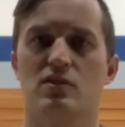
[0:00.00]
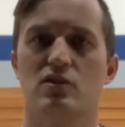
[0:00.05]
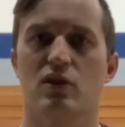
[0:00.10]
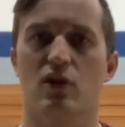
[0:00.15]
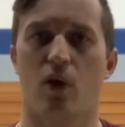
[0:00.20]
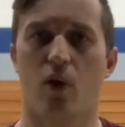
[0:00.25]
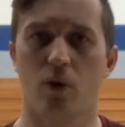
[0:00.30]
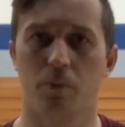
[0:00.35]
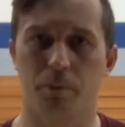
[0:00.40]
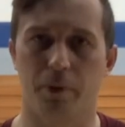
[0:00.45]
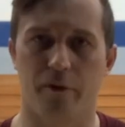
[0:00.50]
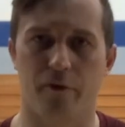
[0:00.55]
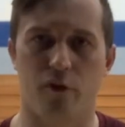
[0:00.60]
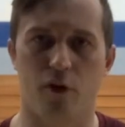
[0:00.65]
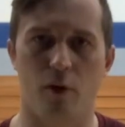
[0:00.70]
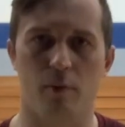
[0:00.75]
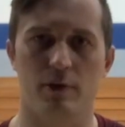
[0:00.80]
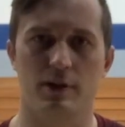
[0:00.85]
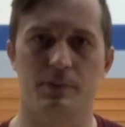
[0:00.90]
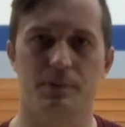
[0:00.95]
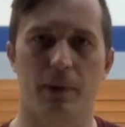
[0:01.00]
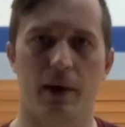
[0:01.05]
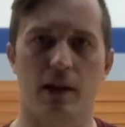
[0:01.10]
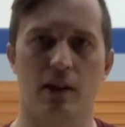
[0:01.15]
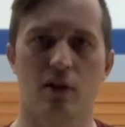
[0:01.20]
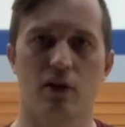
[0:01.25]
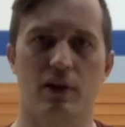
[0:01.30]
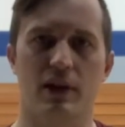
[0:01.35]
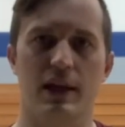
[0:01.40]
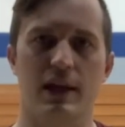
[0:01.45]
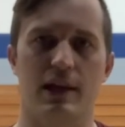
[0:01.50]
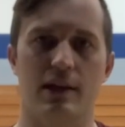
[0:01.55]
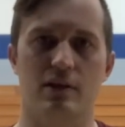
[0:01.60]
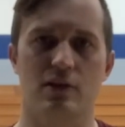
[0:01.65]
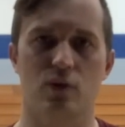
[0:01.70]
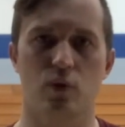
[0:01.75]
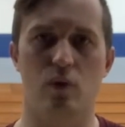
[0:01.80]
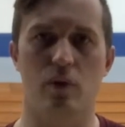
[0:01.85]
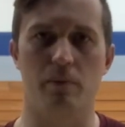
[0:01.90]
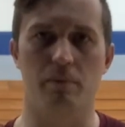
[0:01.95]
your own performance by looking
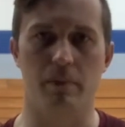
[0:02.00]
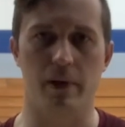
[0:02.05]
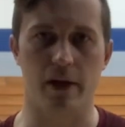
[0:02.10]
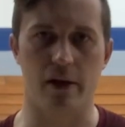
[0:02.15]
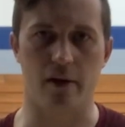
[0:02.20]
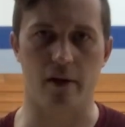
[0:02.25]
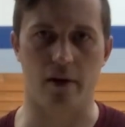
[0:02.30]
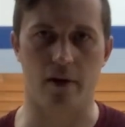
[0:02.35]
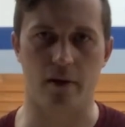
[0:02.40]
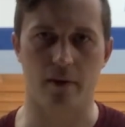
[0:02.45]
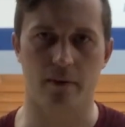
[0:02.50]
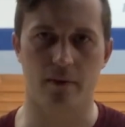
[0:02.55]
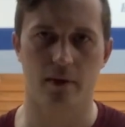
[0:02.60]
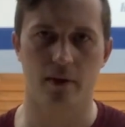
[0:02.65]
into a mirror.